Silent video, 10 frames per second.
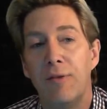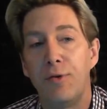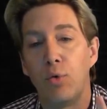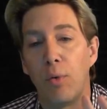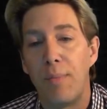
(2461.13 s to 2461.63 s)
If
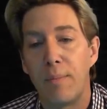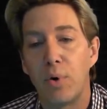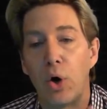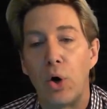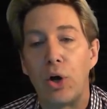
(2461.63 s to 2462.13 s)
you
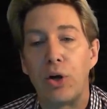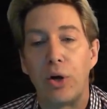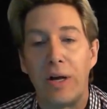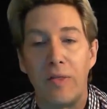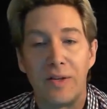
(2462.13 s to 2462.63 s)
remember
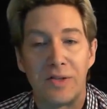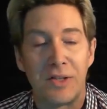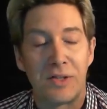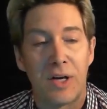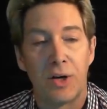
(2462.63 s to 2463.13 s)
earlier in this
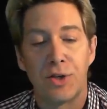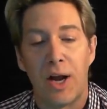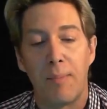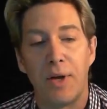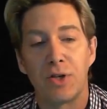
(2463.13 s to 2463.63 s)
discussion,
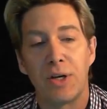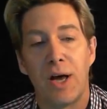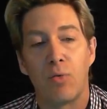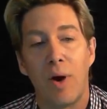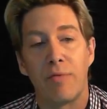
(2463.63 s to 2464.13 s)
I mentioned
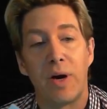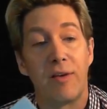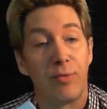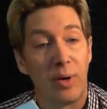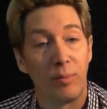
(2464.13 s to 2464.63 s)
how Reverend
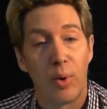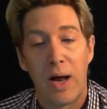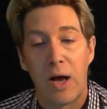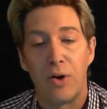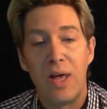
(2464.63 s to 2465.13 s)
F. Reed
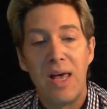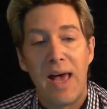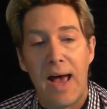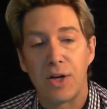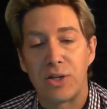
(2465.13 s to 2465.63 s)
Brown
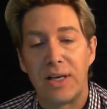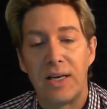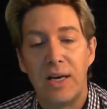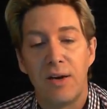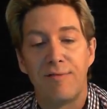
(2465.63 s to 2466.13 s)

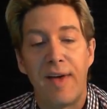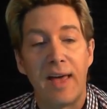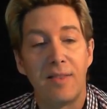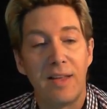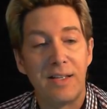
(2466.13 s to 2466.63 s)
actually
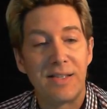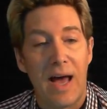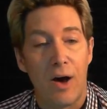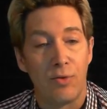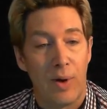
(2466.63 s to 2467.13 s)
fanned these
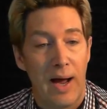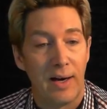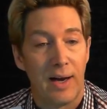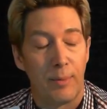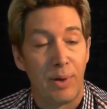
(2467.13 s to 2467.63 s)
out, right?
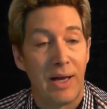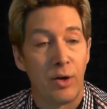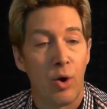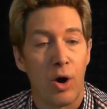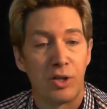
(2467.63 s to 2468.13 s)
Like
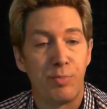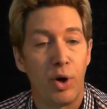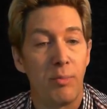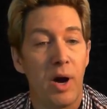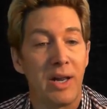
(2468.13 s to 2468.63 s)
playing cards, put
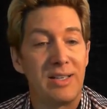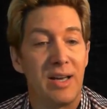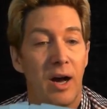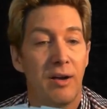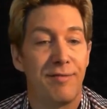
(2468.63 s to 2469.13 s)
them
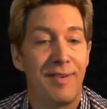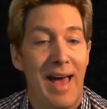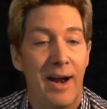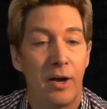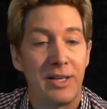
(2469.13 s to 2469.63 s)

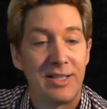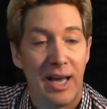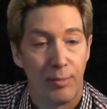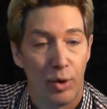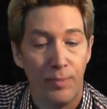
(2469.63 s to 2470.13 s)
flat on a
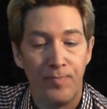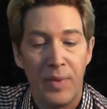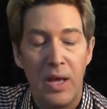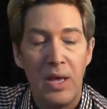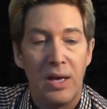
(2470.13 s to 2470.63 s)
table,
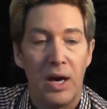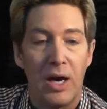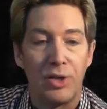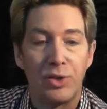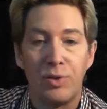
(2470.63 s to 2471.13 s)

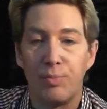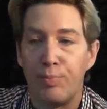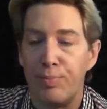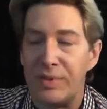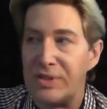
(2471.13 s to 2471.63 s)

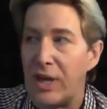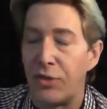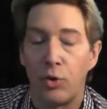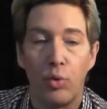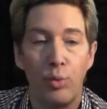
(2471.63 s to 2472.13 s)

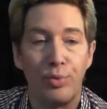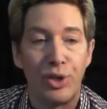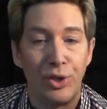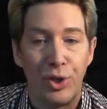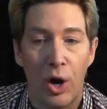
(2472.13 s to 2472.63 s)
set the room
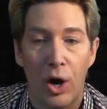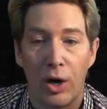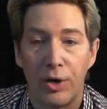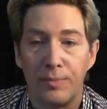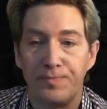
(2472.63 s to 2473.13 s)
to
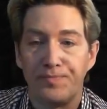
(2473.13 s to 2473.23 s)
dark,